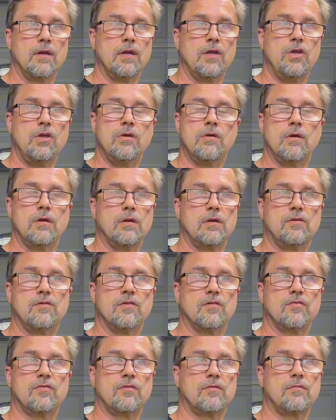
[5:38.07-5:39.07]
It
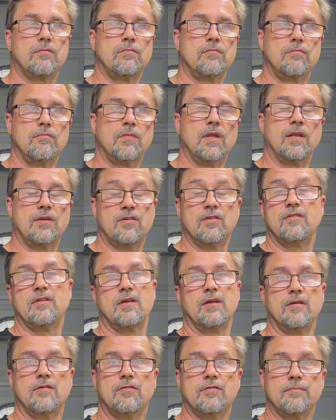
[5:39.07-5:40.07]
just
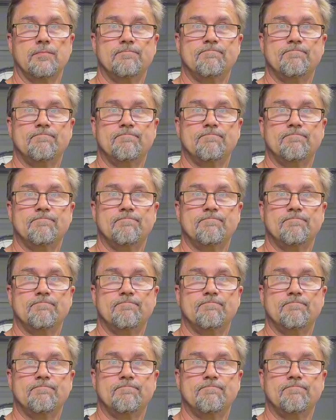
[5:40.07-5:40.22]
is.